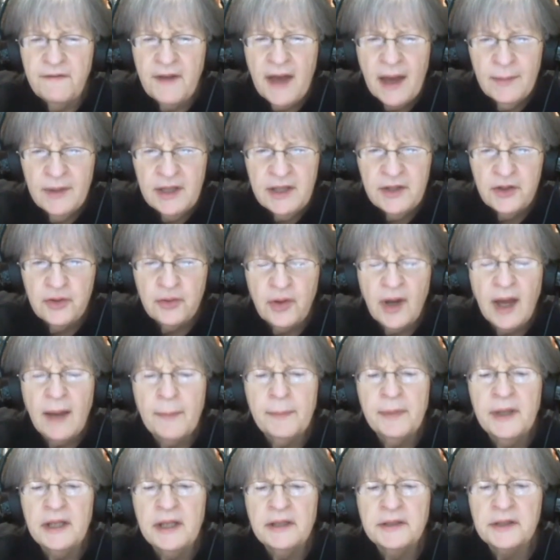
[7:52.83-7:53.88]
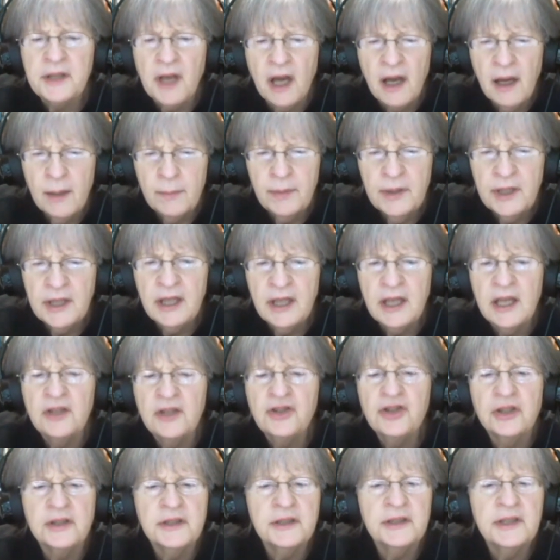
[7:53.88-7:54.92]
family trappings,
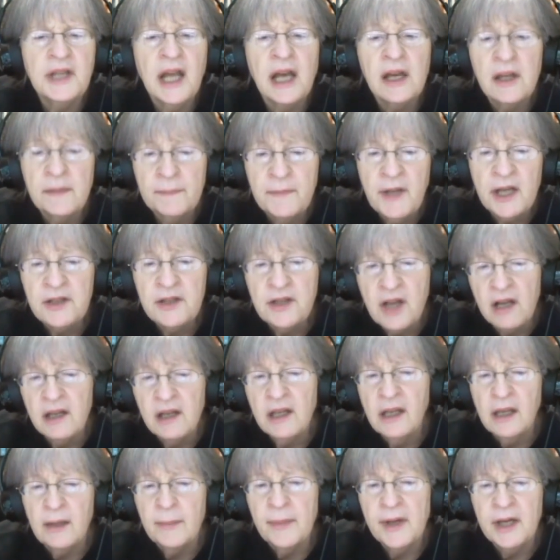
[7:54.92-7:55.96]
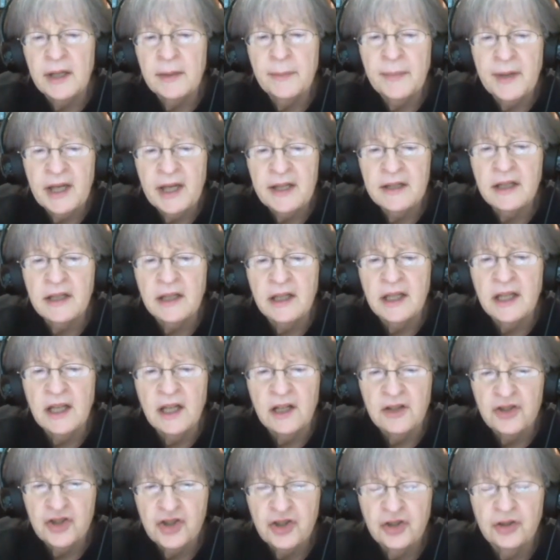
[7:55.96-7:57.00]
obligations. Now, I'm not talking about abandoning
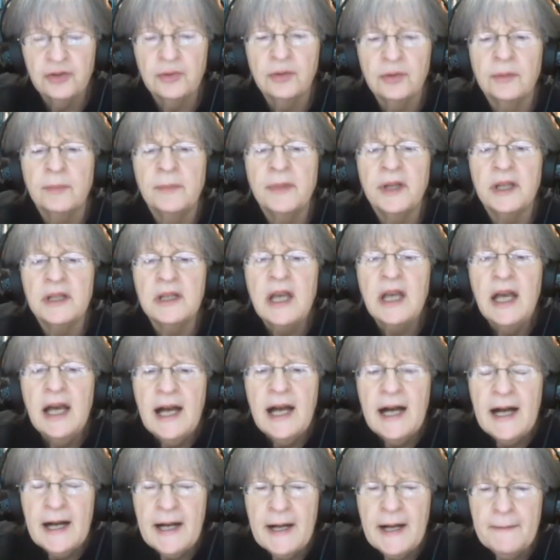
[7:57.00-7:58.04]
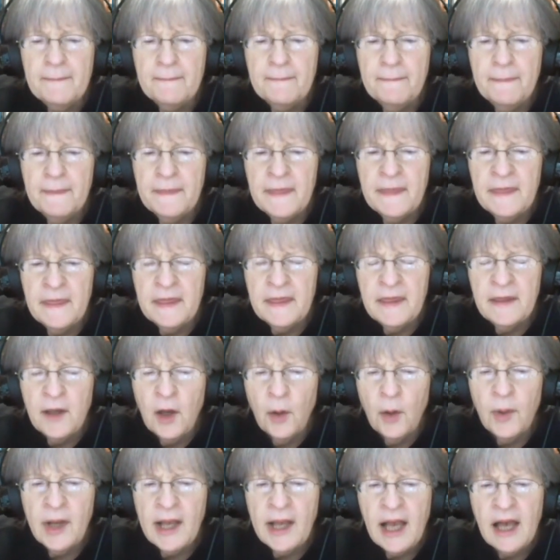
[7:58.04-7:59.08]
young children, but
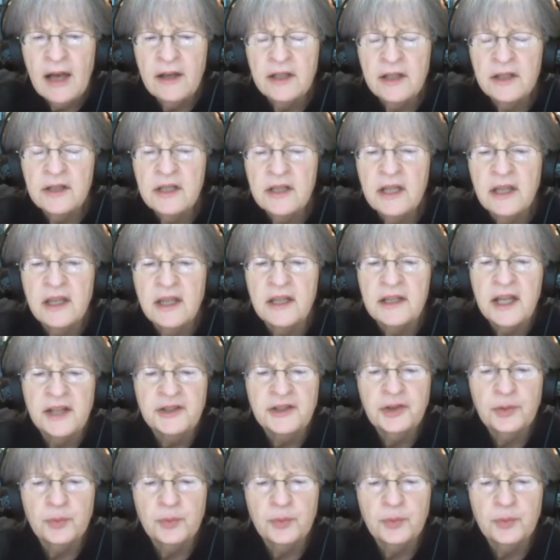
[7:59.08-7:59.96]
going out into the